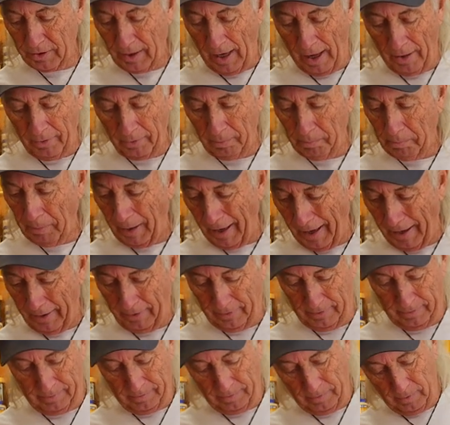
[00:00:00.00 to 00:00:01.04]
gallon
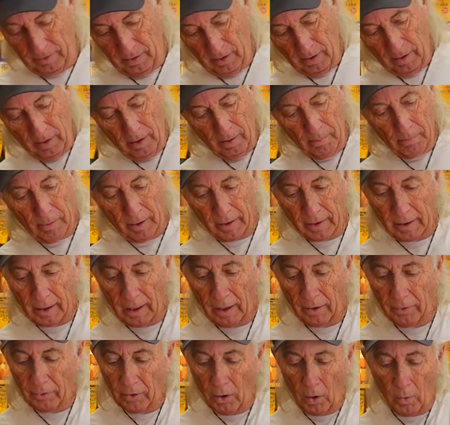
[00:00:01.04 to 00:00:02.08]
pail. But
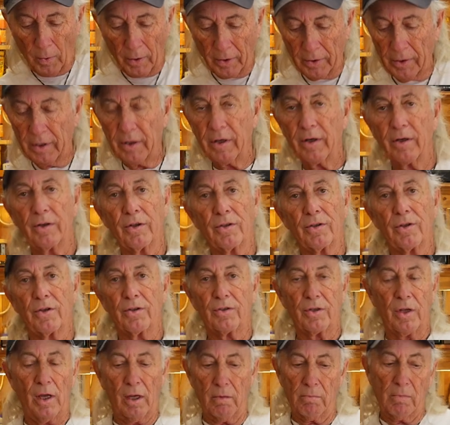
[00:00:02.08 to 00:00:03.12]
again, nowhere here does it
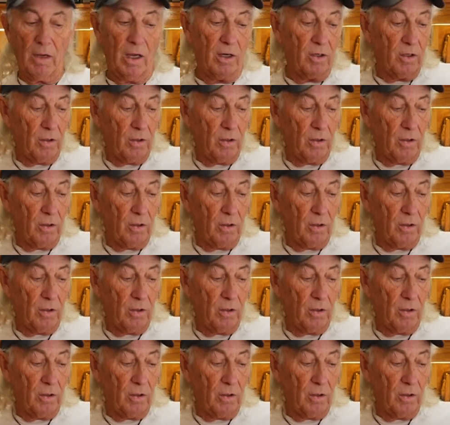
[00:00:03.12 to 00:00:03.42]
say made in